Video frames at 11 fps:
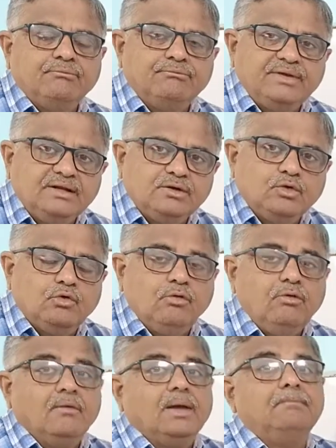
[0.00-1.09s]
will
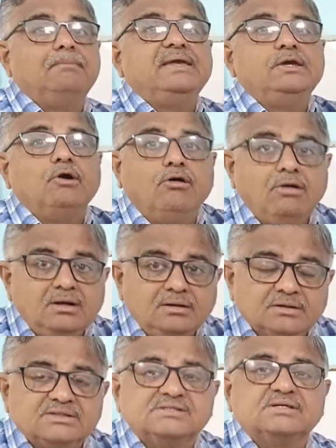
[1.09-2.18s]
go beyond
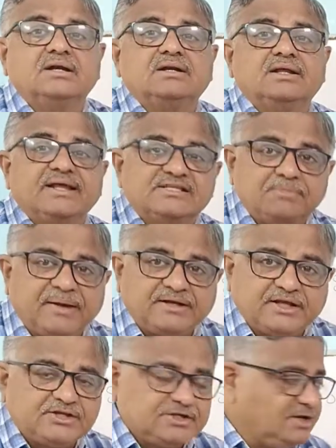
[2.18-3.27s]
certain
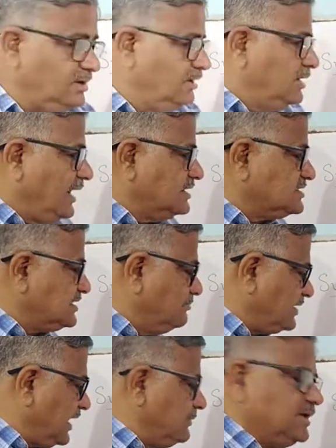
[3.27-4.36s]
expectation and
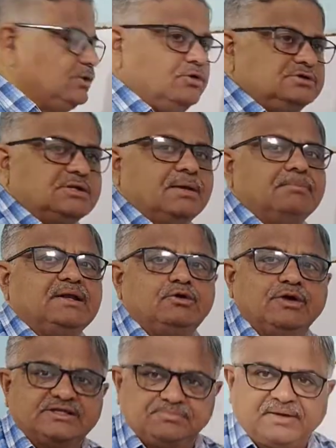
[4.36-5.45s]
sometimes it goes below
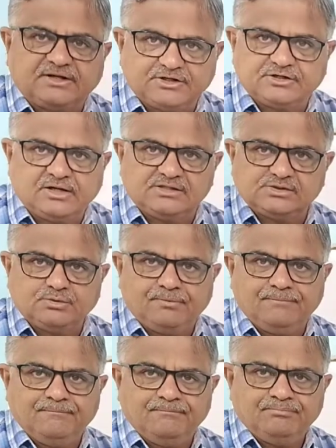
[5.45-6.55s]
expectation also.
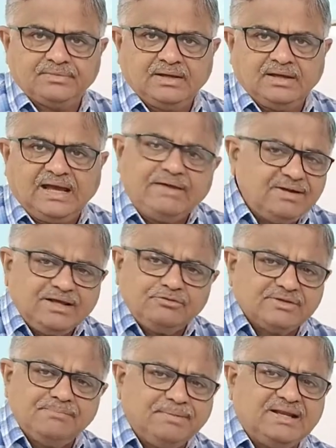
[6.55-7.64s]
I will give
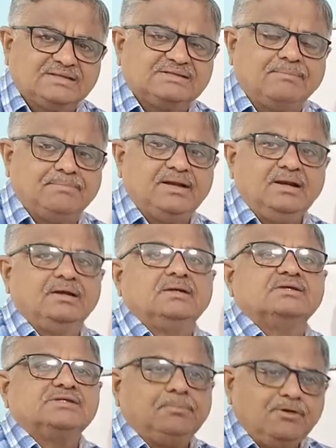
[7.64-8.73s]
simple example.
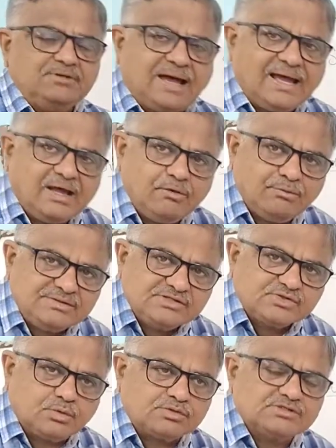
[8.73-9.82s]
Suppose I have one
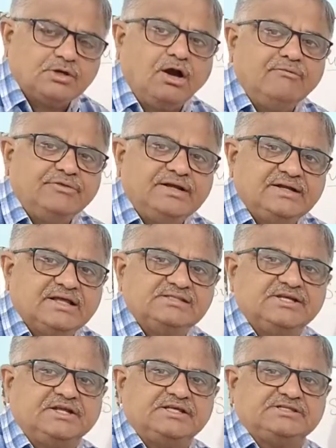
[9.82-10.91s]
source of
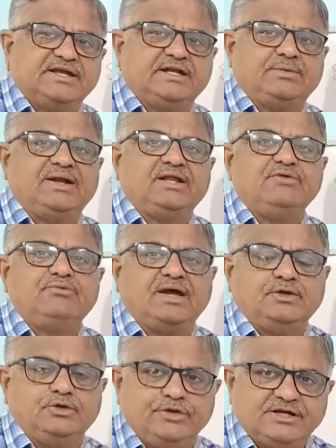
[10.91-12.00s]
intensity say 25
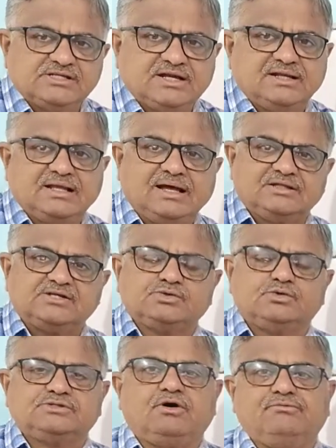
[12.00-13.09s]
units and the other
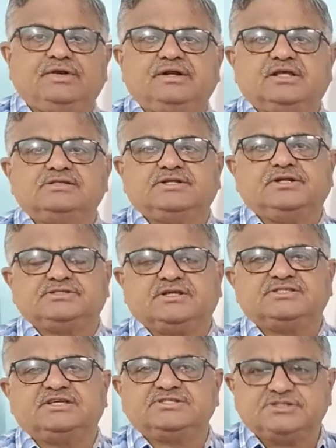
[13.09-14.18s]
source of intensity say
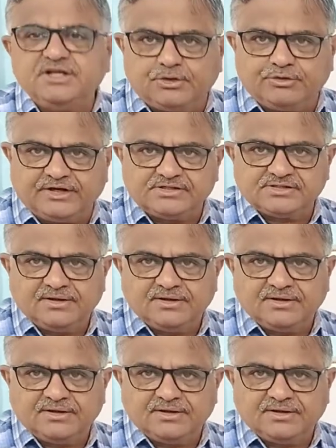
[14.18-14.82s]
16 units.